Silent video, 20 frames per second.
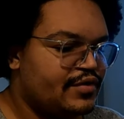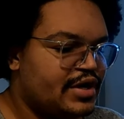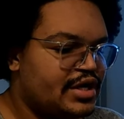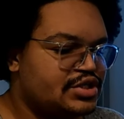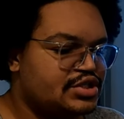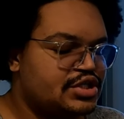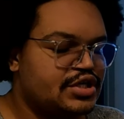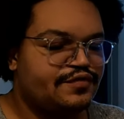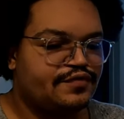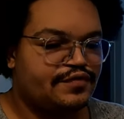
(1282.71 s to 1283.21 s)
feel
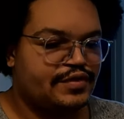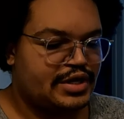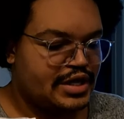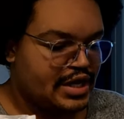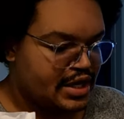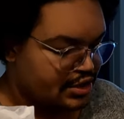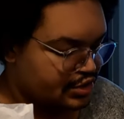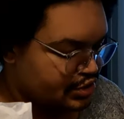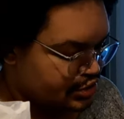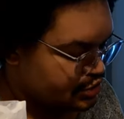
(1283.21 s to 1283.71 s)
like
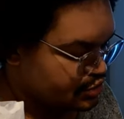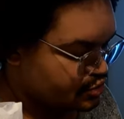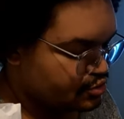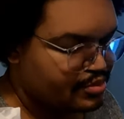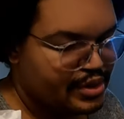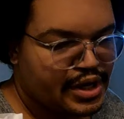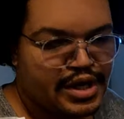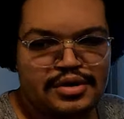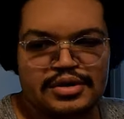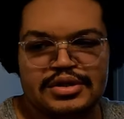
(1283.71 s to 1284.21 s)
Chick-fil-A should do
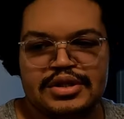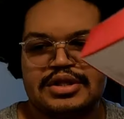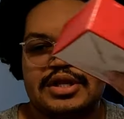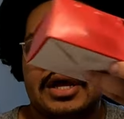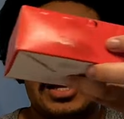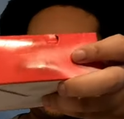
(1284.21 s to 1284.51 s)
better than